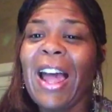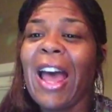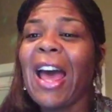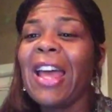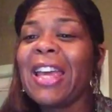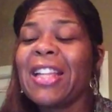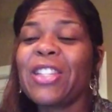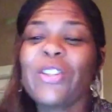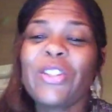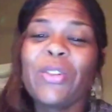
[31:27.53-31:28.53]
I got
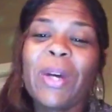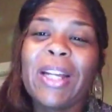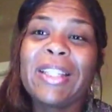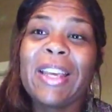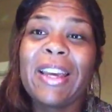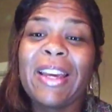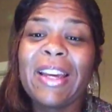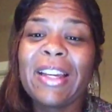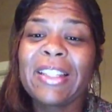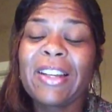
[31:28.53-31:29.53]
to do a
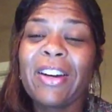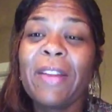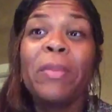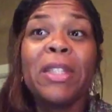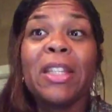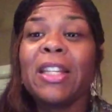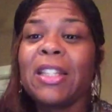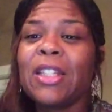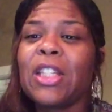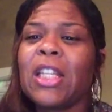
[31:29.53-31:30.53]
text. Sorry. See, this
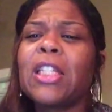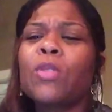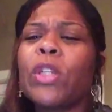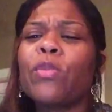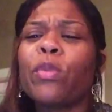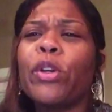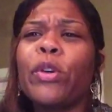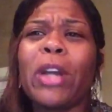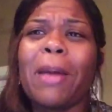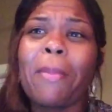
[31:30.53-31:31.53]
is what's
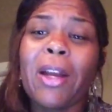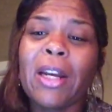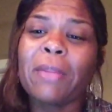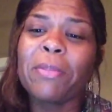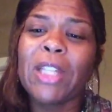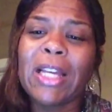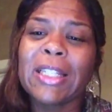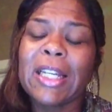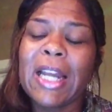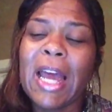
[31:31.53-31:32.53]
rude. I'm
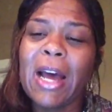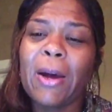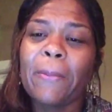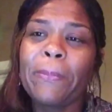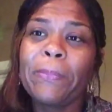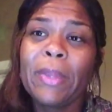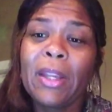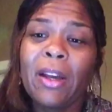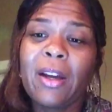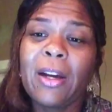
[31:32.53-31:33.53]
texting now.
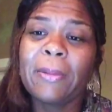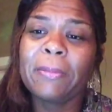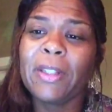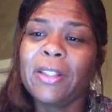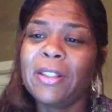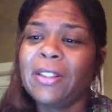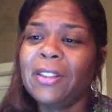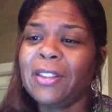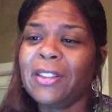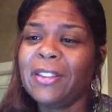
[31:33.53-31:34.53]

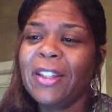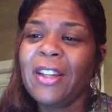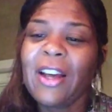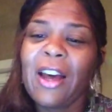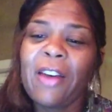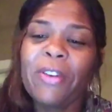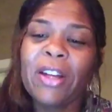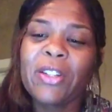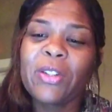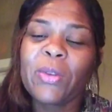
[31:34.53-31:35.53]
I
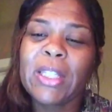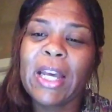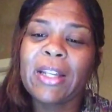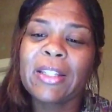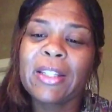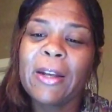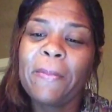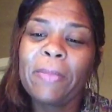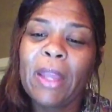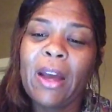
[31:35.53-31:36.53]
forgot to do a text.
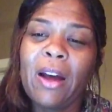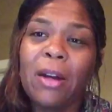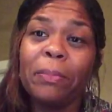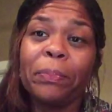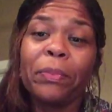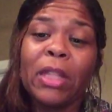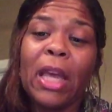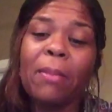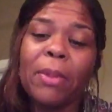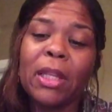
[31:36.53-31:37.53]

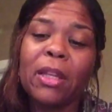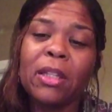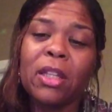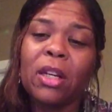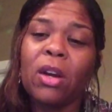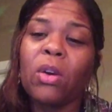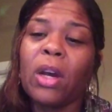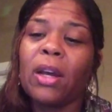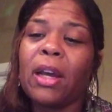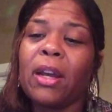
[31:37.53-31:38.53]
Yeah, but
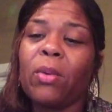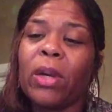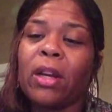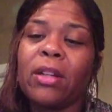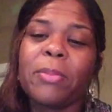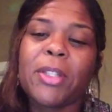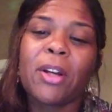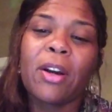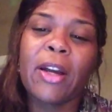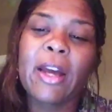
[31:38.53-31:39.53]
I don't want. I'm sorry.